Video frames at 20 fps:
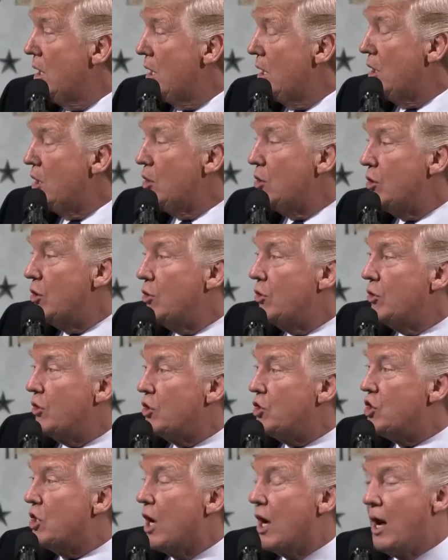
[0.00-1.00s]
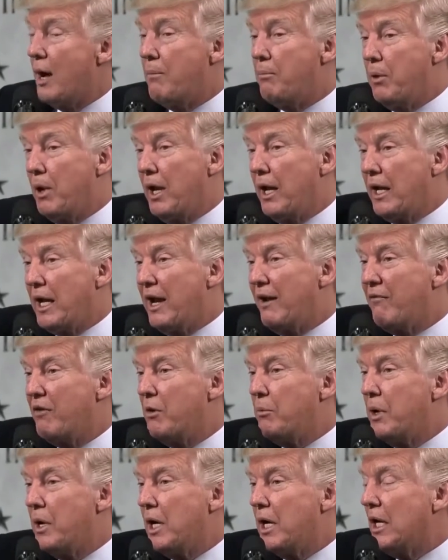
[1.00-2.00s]
You do the job like
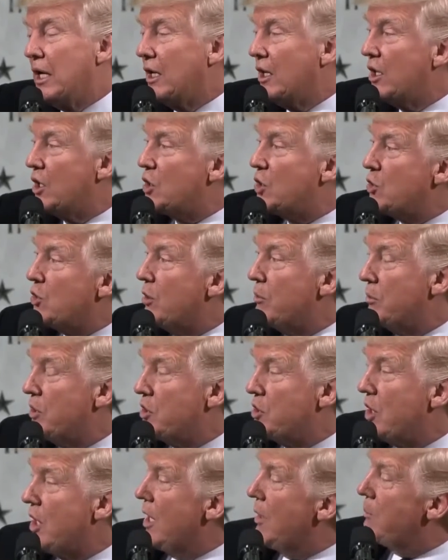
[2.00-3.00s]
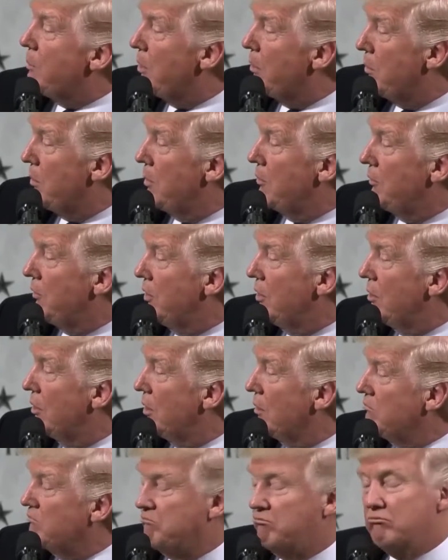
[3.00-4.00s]
everybody in this room is capable of
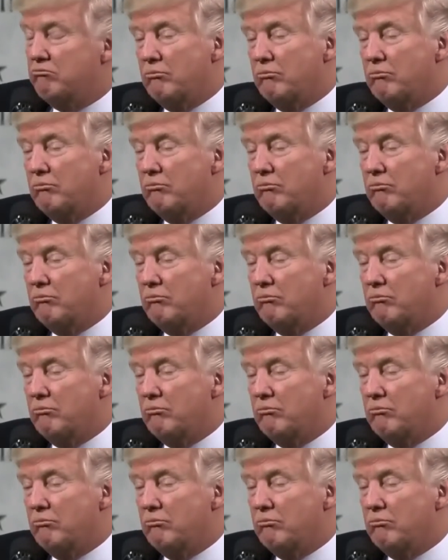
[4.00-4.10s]
doing.